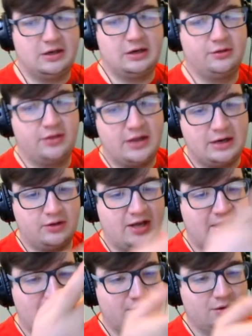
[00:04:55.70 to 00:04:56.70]
that'll
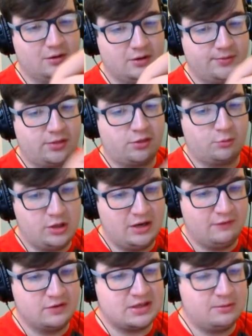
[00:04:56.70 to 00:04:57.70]
add 3
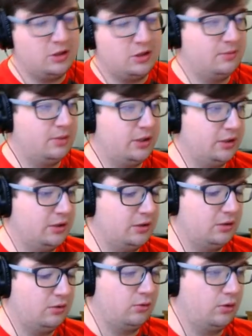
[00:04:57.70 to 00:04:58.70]
every time you hit the
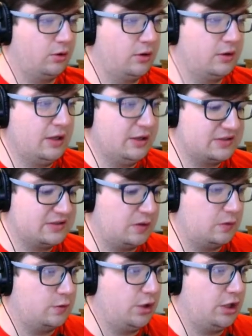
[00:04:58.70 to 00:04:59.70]
button. Or say
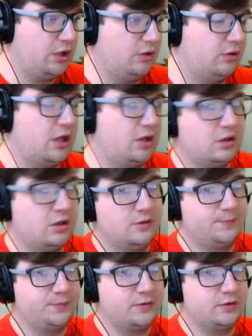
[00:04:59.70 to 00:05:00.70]
you're doing like
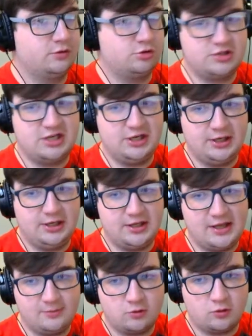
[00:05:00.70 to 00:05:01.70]
Dratini
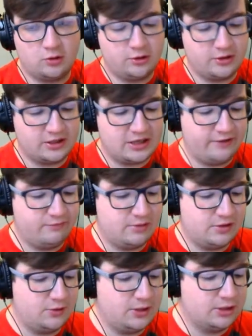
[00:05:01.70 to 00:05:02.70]
Game Corner like I've
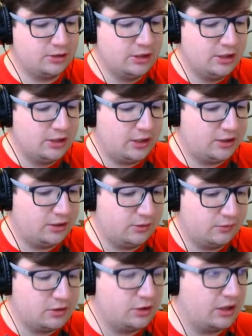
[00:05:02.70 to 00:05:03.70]
been doing, and
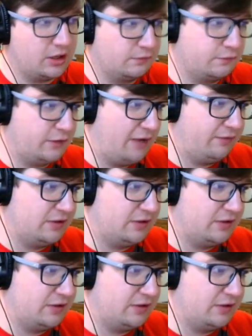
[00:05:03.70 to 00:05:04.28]
you're getting 5 at a